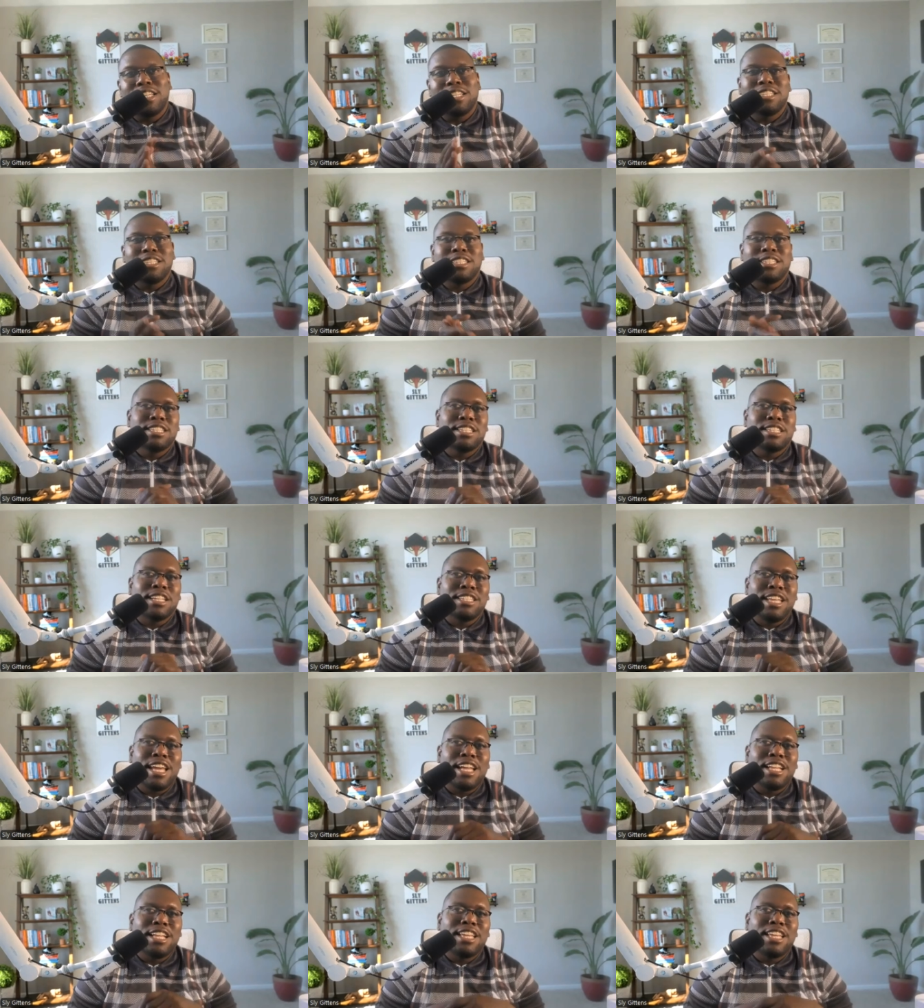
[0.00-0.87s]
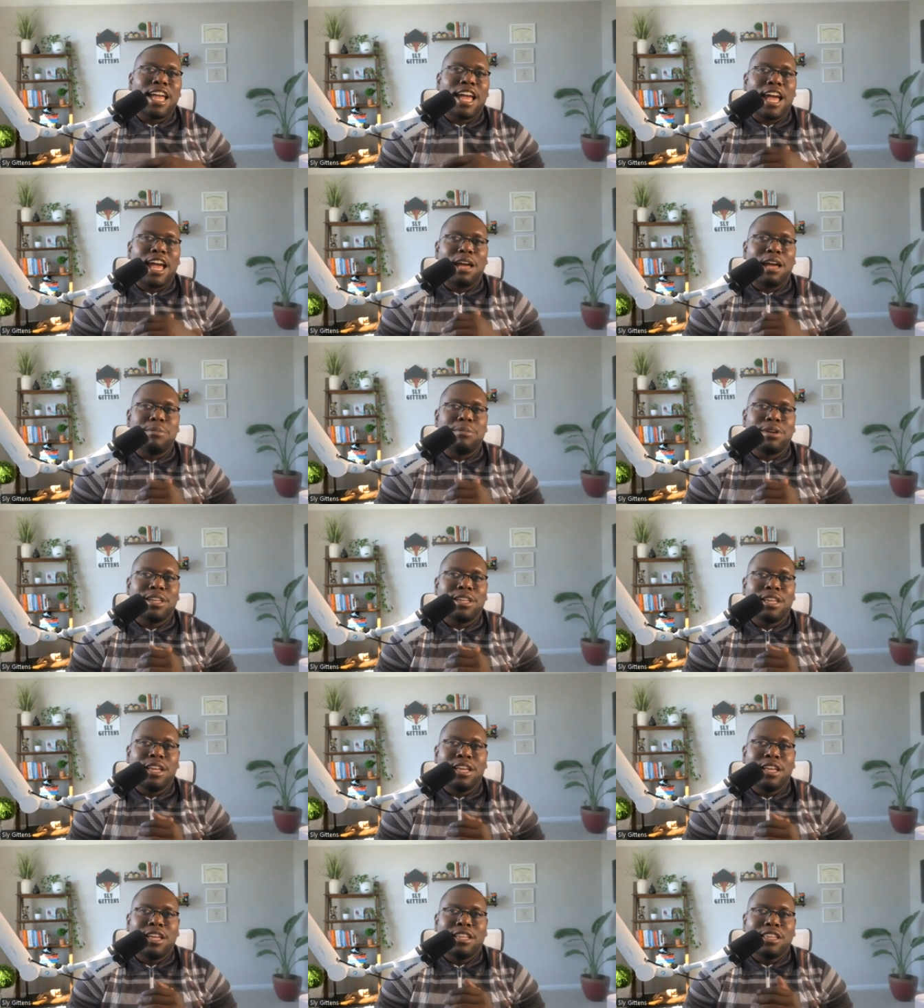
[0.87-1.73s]
a daily habit
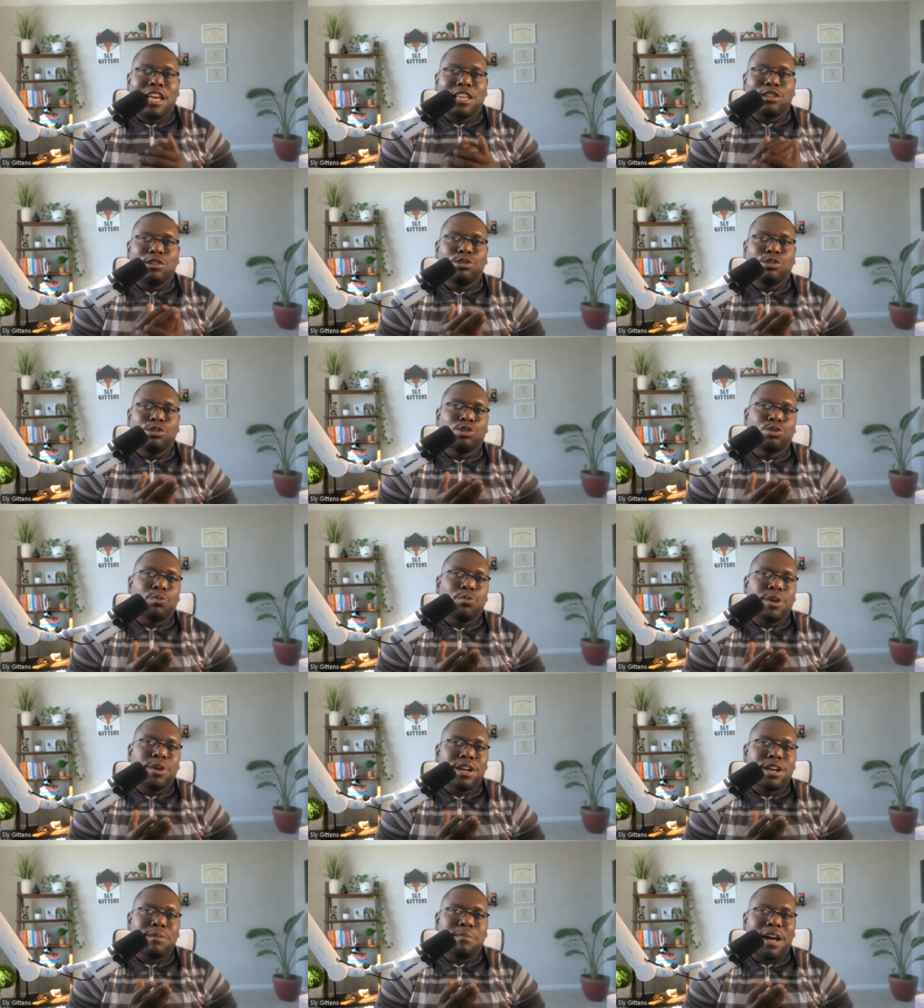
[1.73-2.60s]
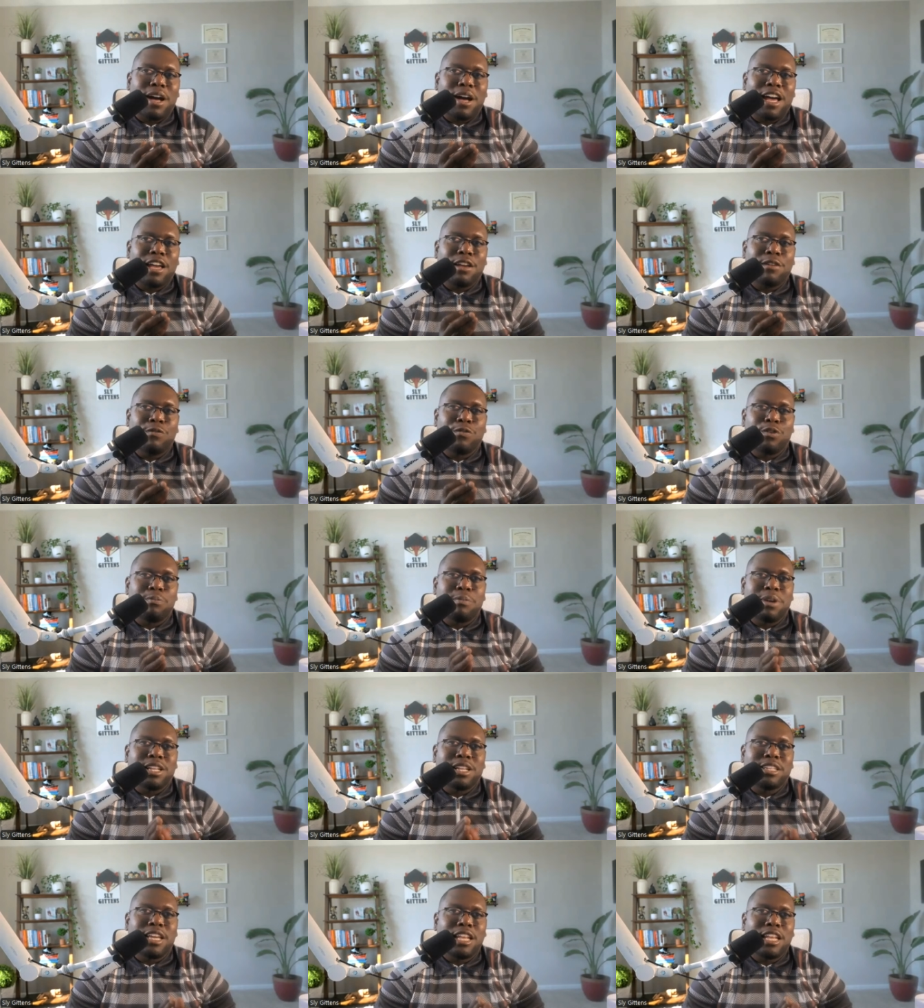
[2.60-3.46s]
that you swear by for
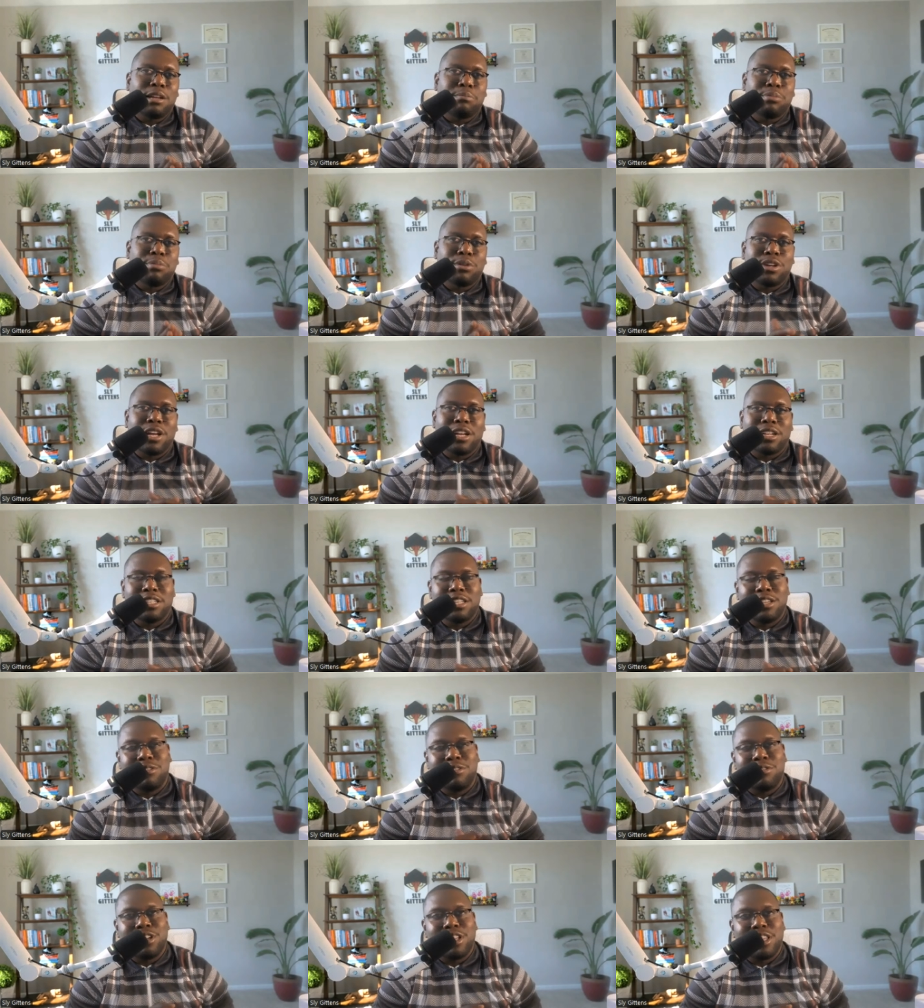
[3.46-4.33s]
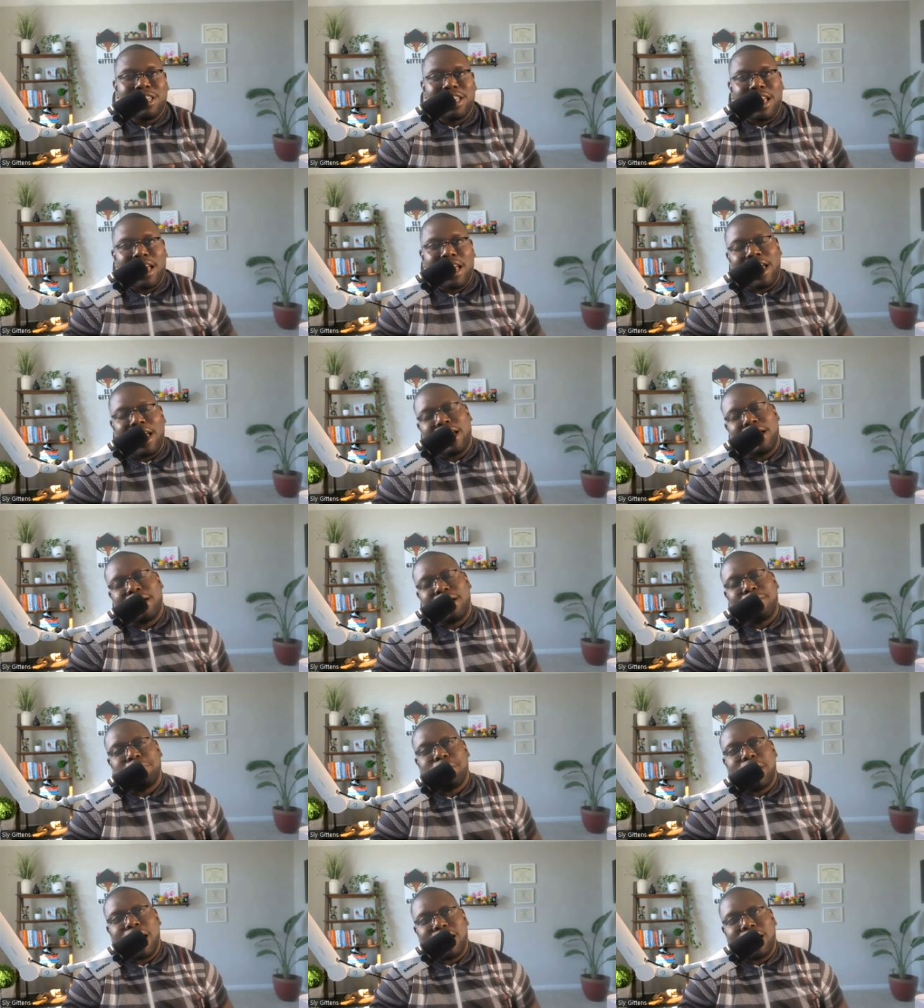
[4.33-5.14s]
maintaining productivity and balance?